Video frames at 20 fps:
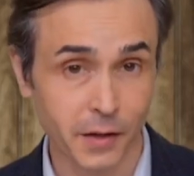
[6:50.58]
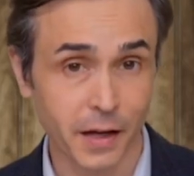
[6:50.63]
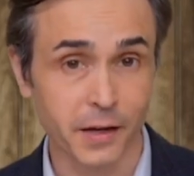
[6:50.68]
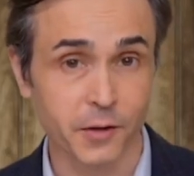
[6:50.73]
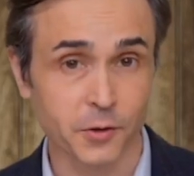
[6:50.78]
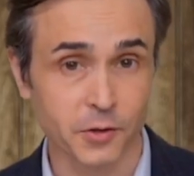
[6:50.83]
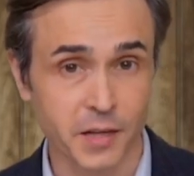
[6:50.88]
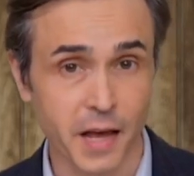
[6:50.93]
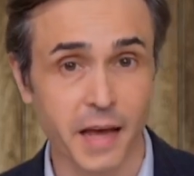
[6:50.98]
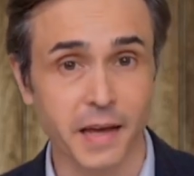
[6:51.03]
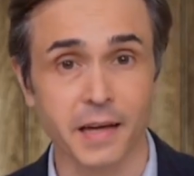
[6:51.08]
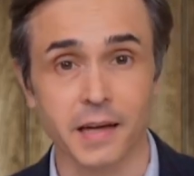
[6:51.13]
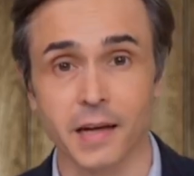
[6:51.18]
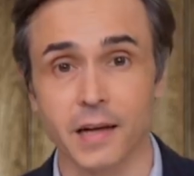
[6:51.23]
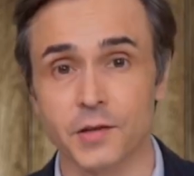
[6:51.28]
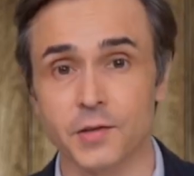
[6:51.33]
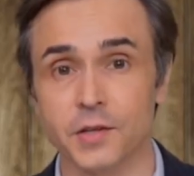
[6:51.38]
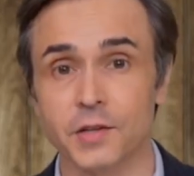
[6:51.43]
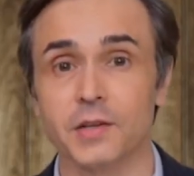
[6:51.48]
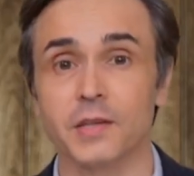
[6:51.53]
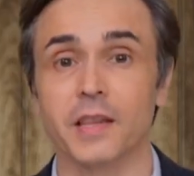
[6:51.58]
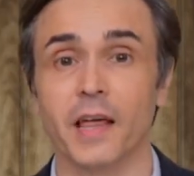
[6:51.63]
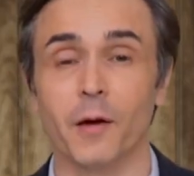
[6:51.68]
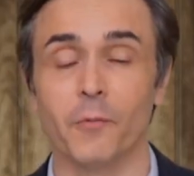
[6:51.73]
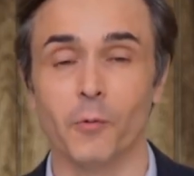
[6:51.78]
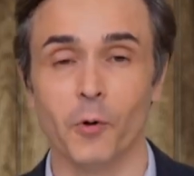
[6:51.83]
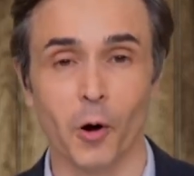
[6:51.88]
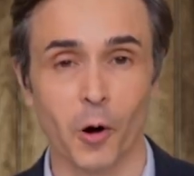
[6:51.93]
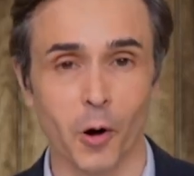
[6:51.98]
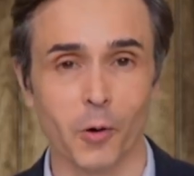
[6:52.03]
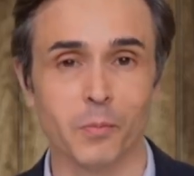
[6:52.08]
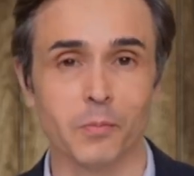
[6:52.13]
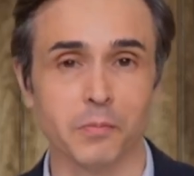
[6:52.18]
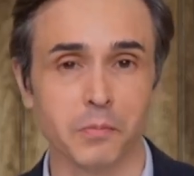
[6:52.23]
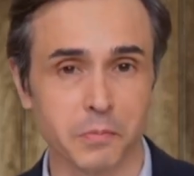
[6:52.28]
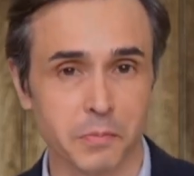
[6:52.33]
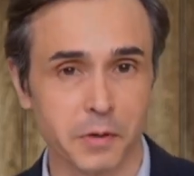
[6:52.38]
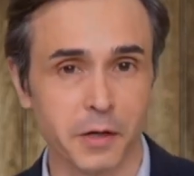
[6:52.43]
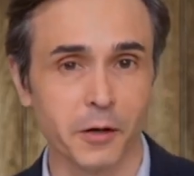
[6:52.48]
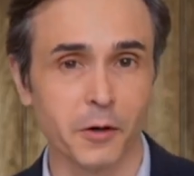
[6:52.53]
like you're taking us into that realm
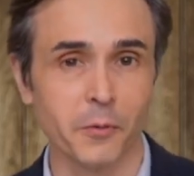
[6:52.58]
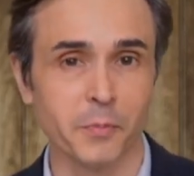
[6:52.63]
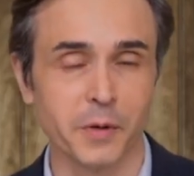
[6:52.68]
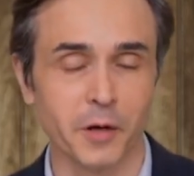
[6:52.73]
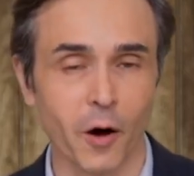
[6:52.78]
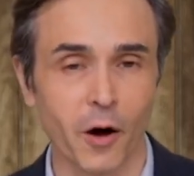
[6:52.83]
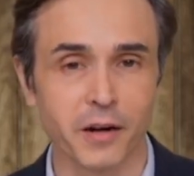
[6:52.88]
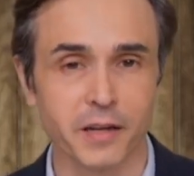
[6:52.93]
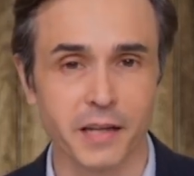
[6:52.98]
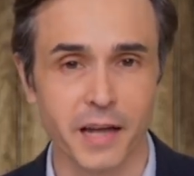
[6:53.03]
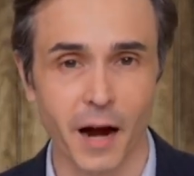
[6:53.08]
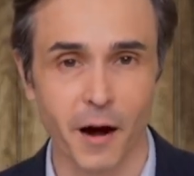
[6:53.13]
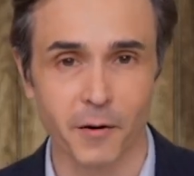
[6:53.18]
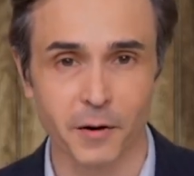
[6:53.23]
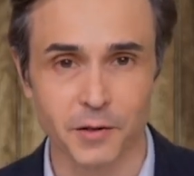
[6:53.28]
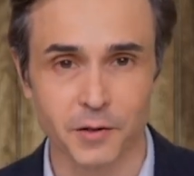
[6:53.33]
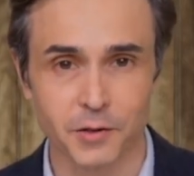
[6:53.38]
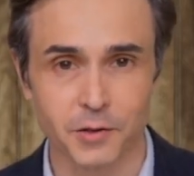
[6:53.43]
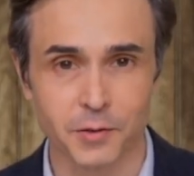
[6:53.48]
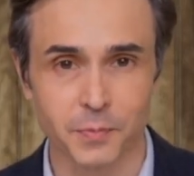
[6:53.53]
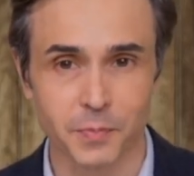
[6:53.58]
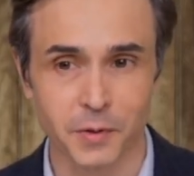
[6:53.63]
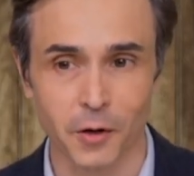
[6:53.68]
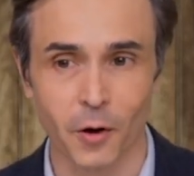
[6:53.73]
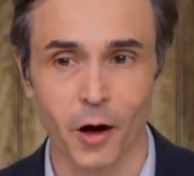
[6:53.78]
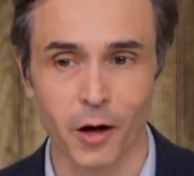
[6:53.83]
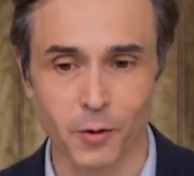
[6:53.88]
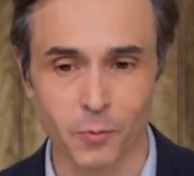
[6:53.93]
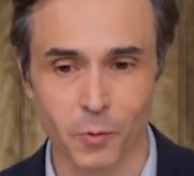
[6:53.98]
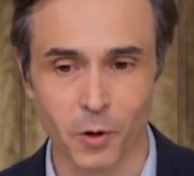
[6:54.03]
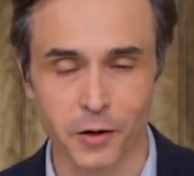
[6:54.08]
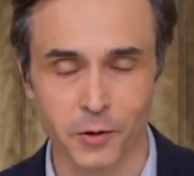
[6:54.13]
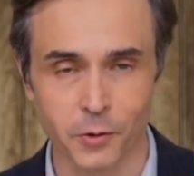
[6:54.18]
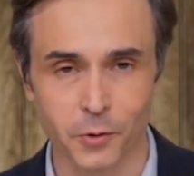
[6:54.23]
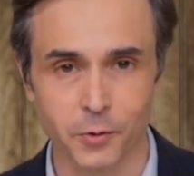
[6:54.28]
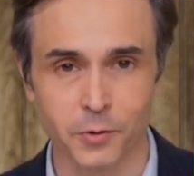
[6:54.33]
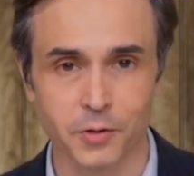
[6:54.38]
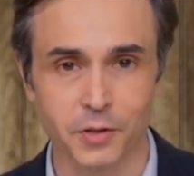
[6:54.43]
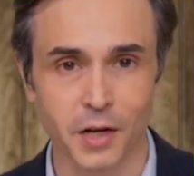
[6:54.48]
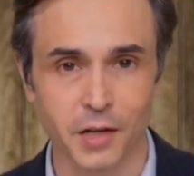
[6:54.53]
here, beyond carrots, beyond what
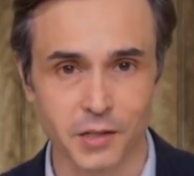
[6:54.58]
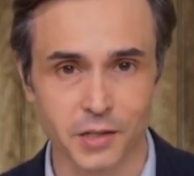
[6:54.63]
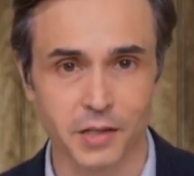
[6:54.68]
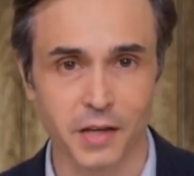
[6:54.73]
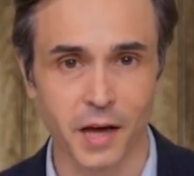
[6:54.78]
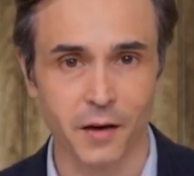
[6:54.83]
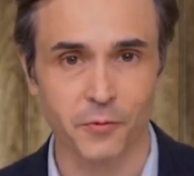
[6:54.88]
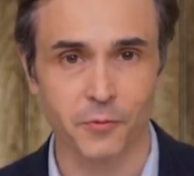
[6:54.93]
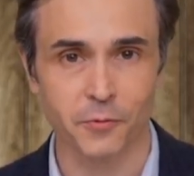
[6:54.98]
you just get